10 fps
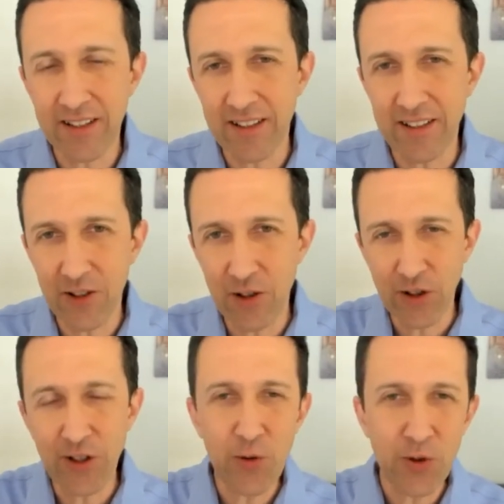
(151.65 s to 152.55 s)
your
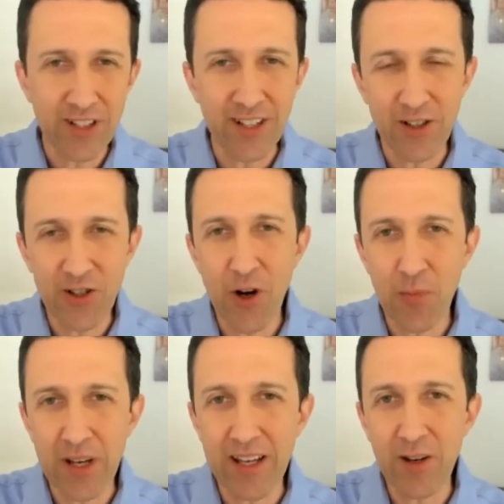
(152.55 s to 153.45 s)
queue is going to show
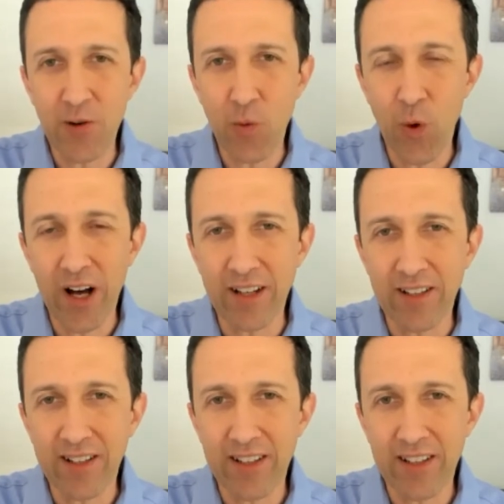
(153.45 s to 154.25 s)
me what